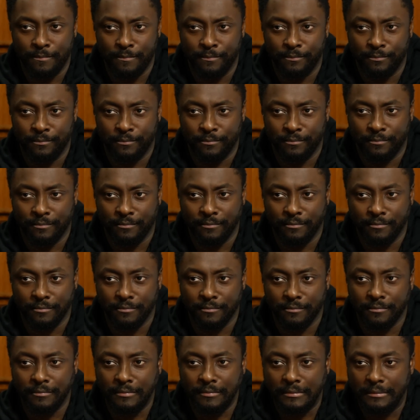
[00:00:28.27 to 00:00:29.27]

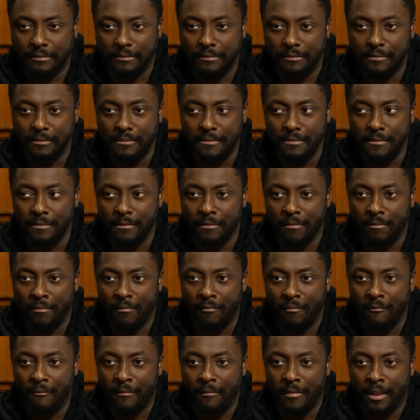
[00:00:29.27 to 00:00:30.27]

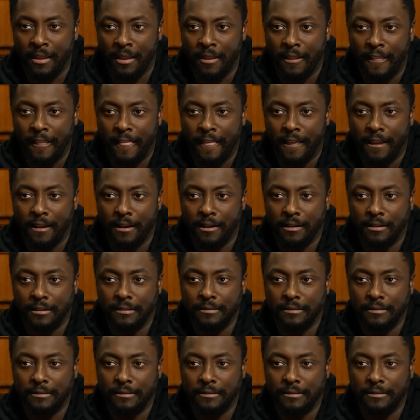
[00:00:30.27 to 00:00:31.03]
Nothing is said.